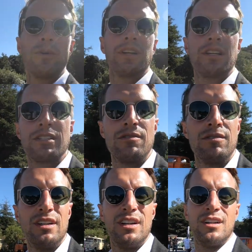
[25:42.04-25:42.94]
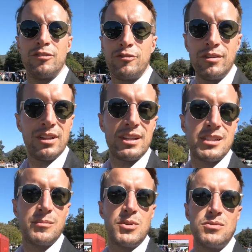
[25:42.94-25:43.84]
weird because you feel like
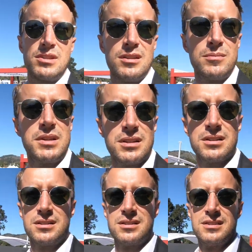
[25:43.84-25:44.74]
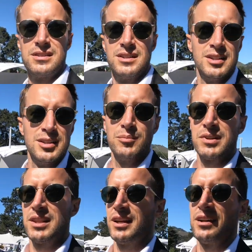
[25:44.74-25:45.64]
it's a museum here.
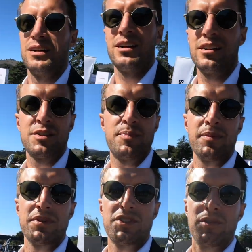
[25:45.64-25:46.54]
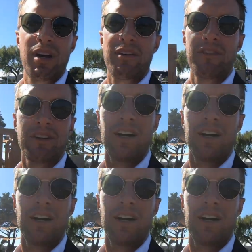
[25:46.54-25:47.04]
But then all these people just drive their